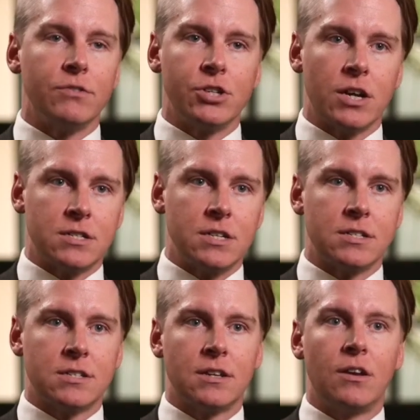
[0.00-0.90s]
of
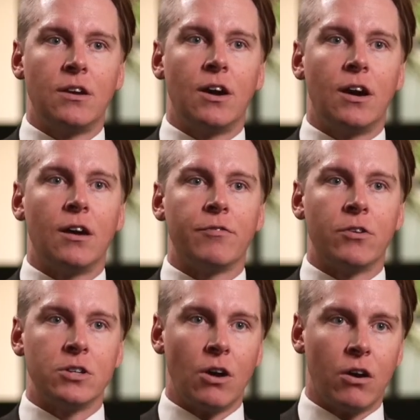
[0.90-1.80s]
justice for
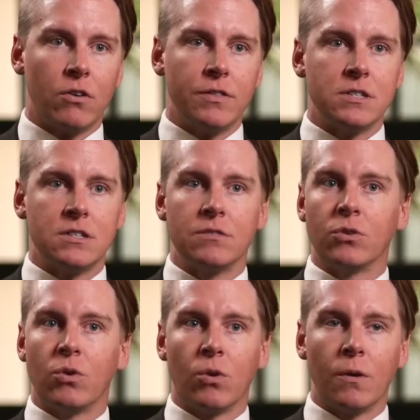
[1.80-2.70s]
her daughter in the
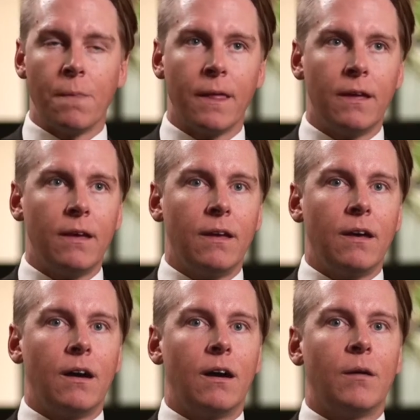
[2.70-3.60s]
civil court,
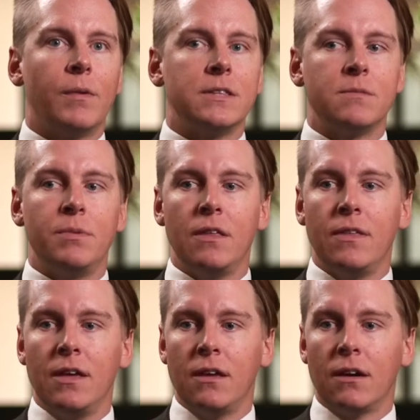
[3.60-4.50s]
and to be
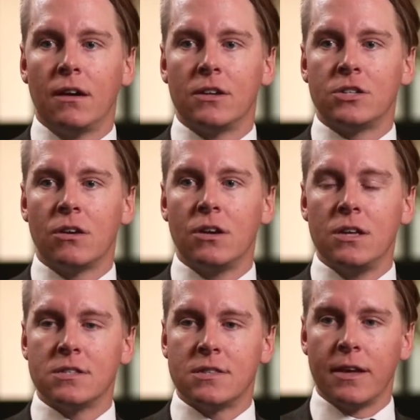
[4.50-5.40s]
the
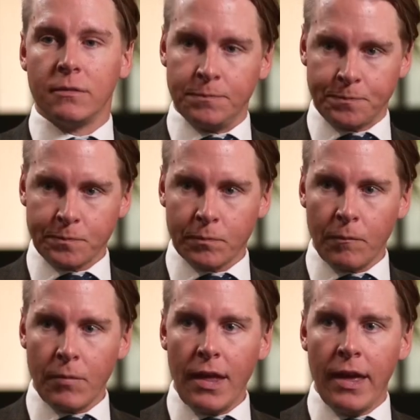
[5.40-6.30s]
attorneys that
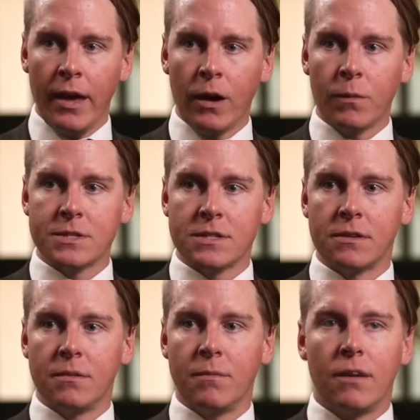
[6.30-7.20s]
helped
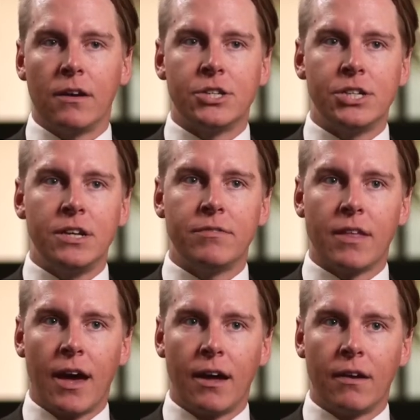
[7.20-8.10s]
achieve
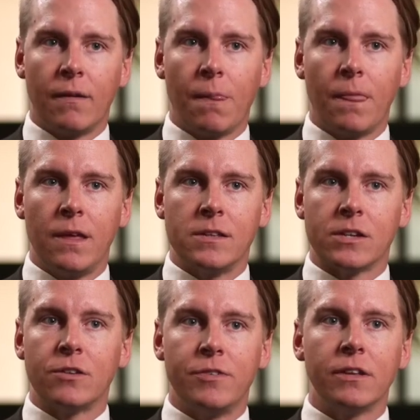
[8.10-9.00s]
that, it's
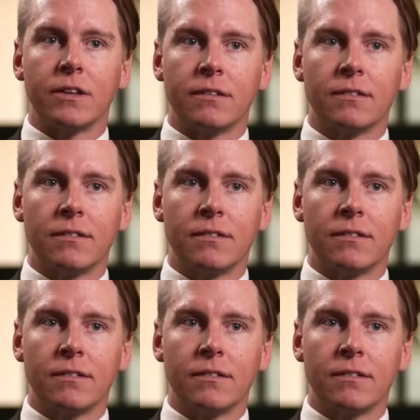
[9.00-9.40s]
a good feeling.